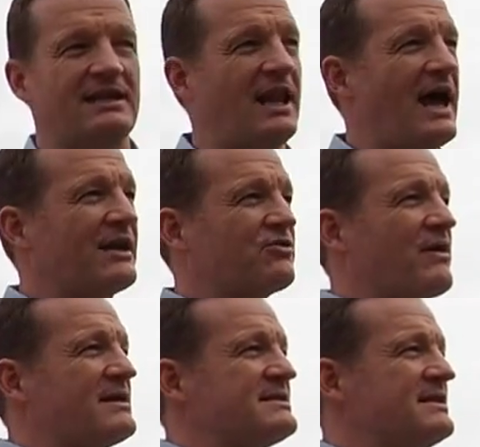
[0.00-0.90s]
Like
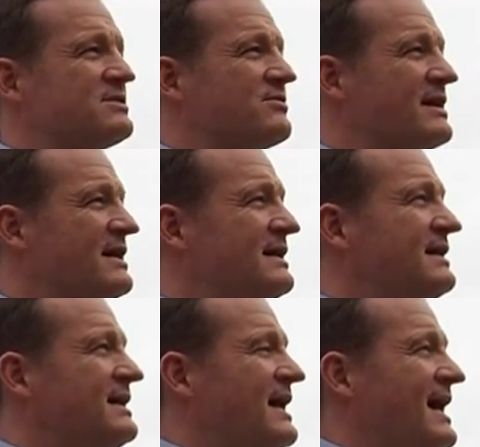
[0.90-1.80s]
Transnistria,
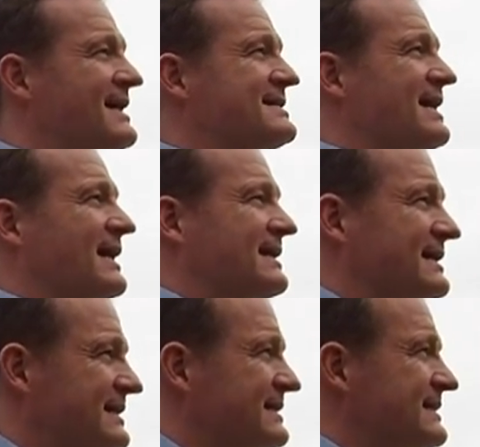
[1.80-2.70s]
Artsakh,
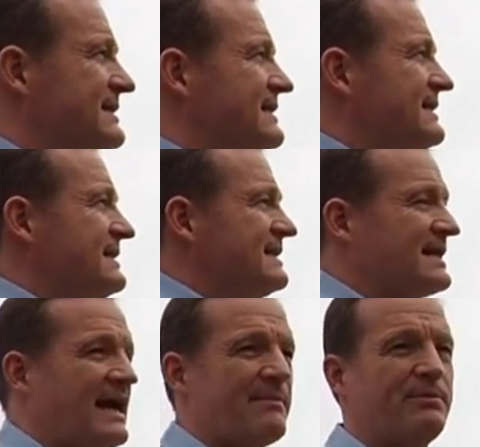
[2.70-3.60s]
the
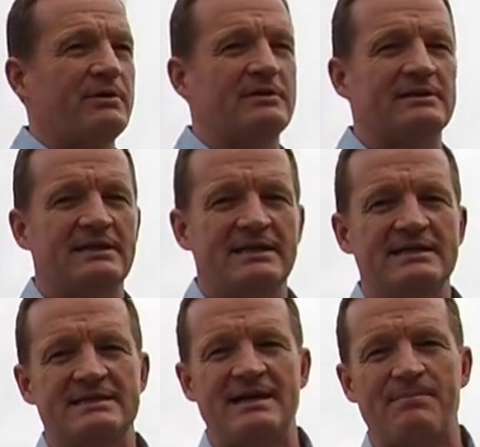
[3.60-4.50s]
capital,
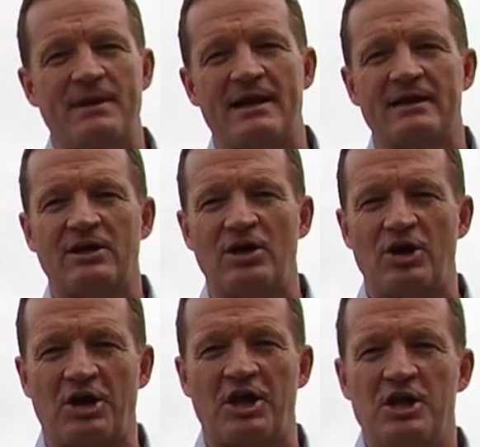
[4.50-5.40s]

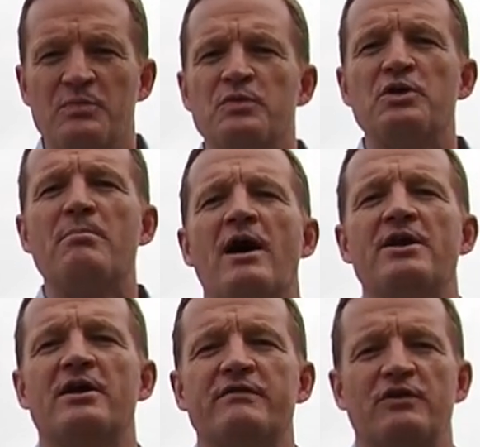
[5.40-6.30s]
Stepanakert. You might
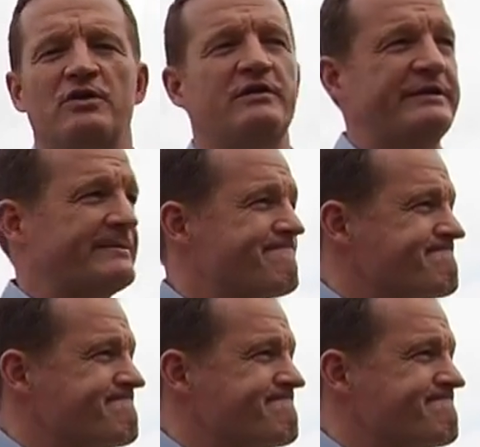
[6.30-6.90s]
not have heard of it.